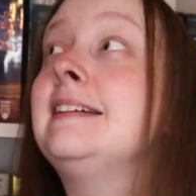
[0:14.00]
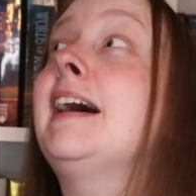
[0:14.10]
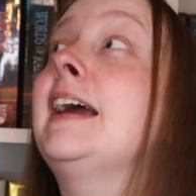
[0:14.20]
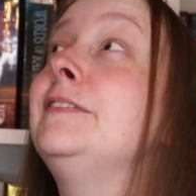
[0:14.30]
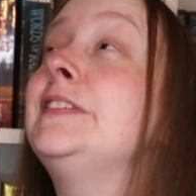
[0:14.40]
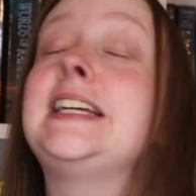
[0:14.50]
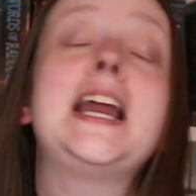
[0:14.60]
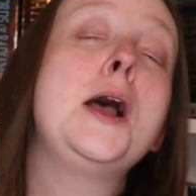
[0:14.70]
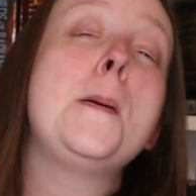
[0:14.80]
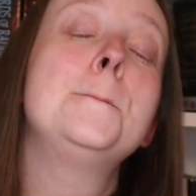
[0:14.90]
Now I've
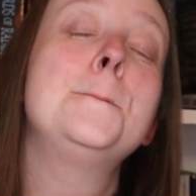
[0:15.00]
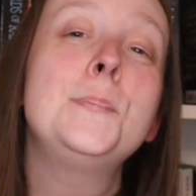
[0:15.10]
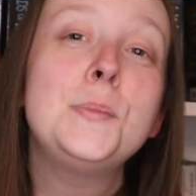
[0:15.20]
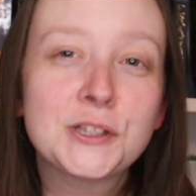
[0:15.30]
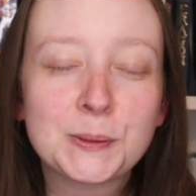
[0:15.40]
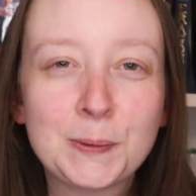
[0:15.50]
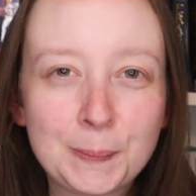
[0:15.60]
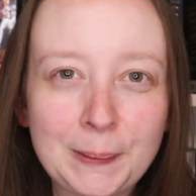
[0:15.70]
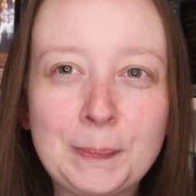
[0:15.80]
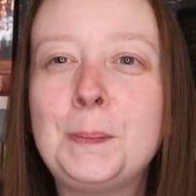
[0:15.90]
seen multiple
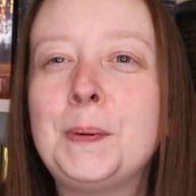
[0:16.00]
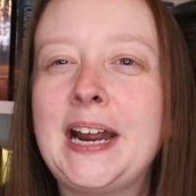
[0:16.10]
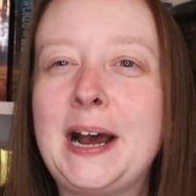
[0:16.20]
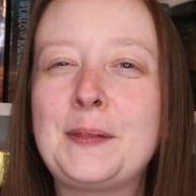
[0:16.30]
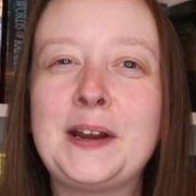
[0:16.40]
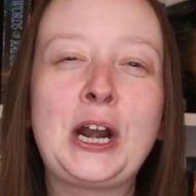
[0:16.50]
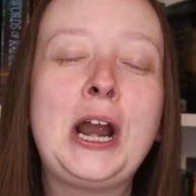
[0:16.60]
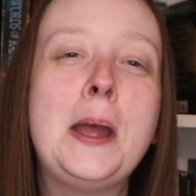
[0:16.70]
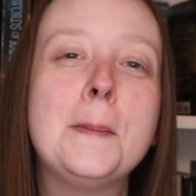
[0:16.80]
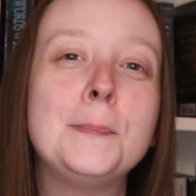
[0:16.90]
people put out their
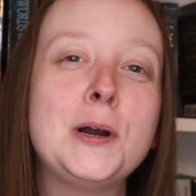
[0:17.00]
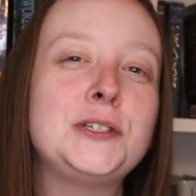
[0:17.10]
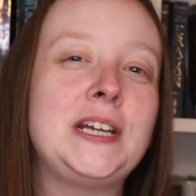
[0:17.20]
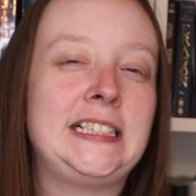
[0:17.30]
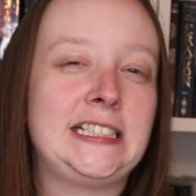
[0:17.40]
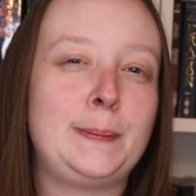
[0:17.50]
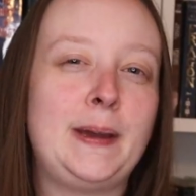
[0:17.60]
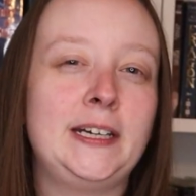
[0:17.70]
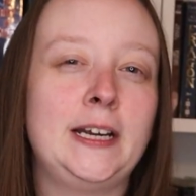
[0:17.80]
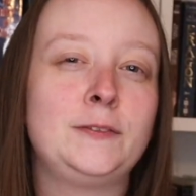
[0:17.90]
most
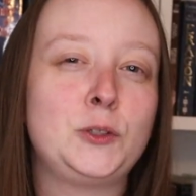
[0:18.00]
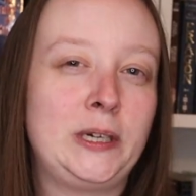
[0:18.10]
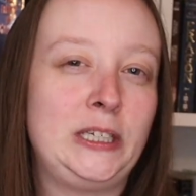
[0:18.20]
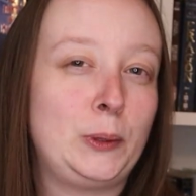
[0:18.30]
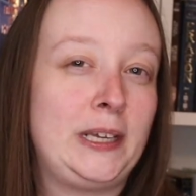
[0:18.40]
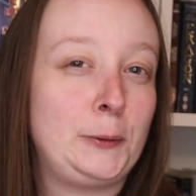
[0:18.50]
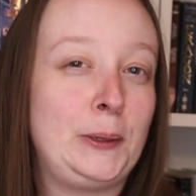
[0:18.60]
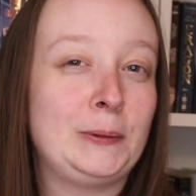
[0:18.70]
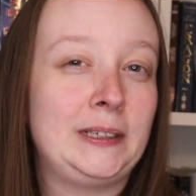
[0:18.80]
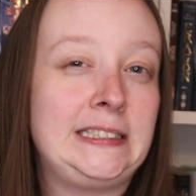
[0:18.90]
anticipated of
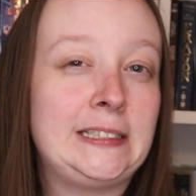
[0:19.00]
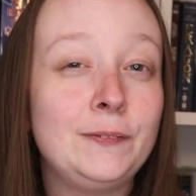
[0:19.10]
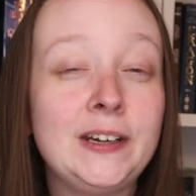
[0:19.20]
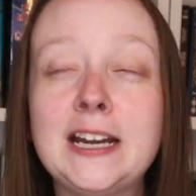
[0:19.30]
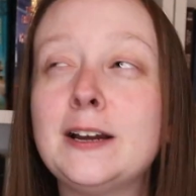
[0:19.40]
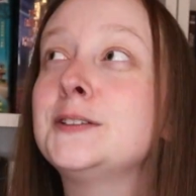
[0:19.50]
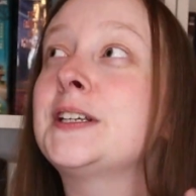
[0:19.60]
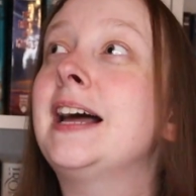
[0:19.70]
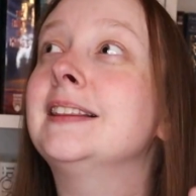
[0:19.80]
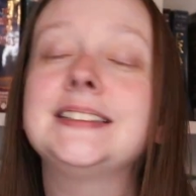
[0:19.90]
2023 release
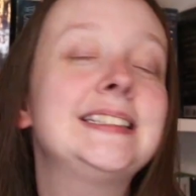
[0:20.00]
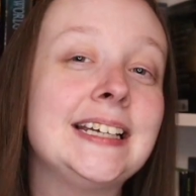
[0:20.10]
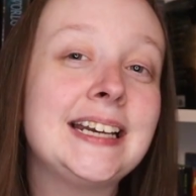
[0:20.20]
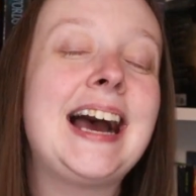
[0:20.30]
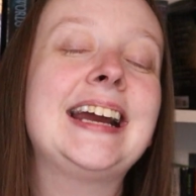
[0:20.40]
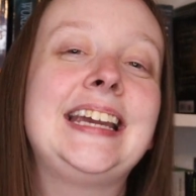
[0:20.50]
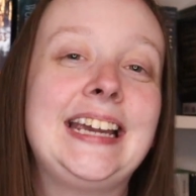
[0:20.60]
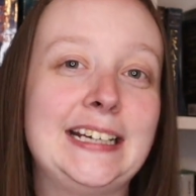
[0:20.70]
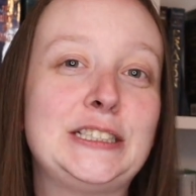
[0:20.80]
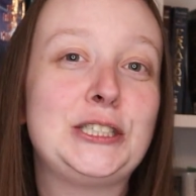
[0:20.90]
videos. Listen, I
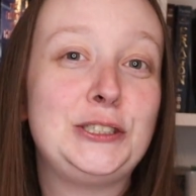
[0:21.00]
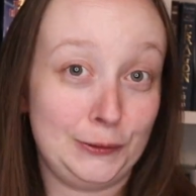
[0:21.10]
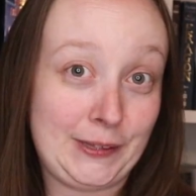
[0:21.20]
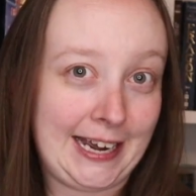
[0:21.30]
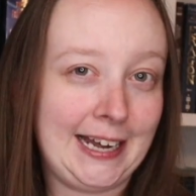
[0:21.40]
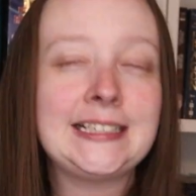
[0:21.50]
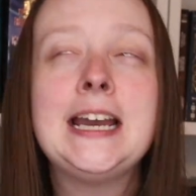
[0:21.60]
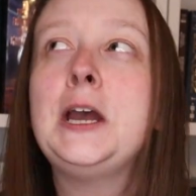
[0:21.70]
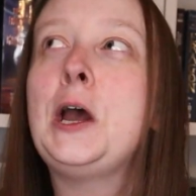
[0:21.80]
can't do that.